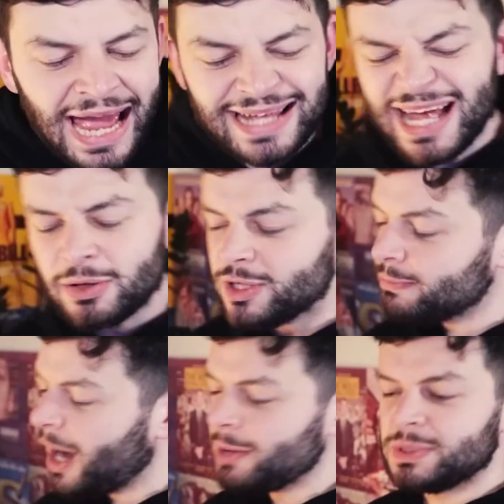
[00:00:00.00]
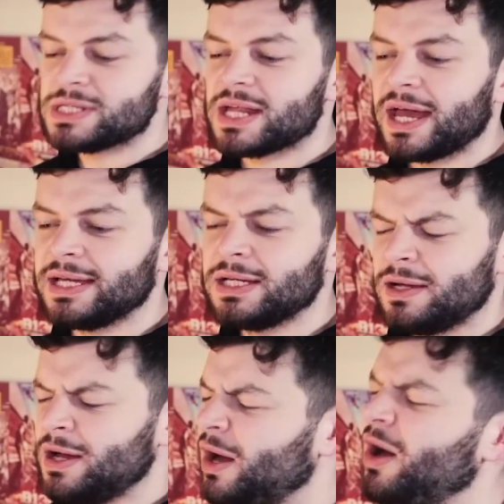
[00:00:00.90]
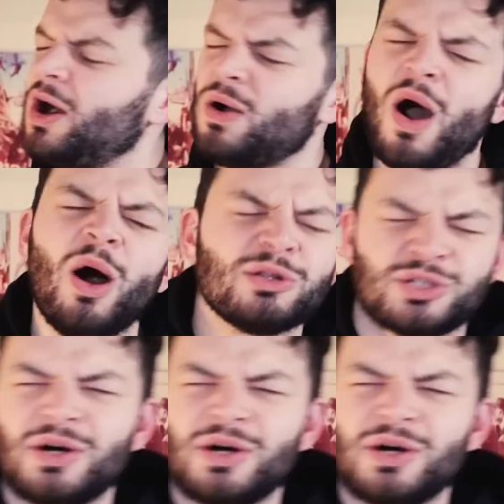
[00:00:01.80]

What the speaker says: And now you might be saying, oh, hold